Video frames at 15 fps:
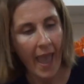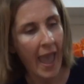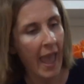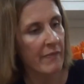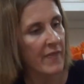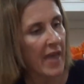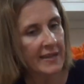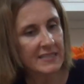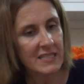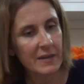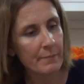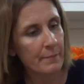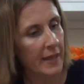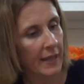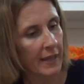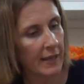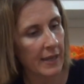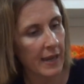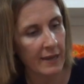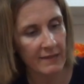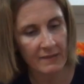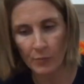And that to
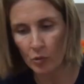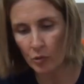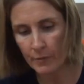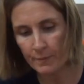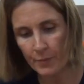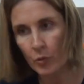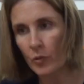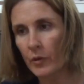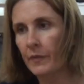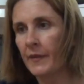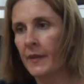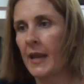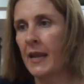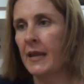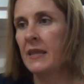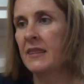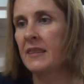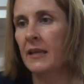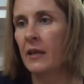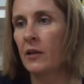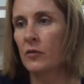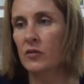me is more important than
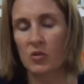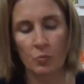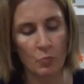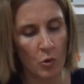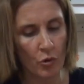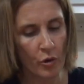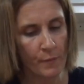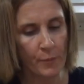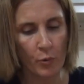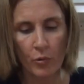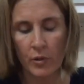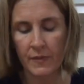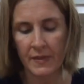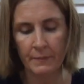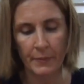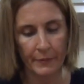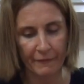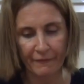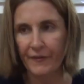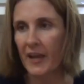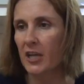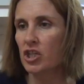anything else, more important than
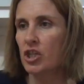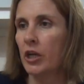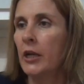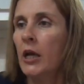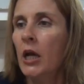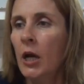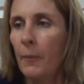perfection,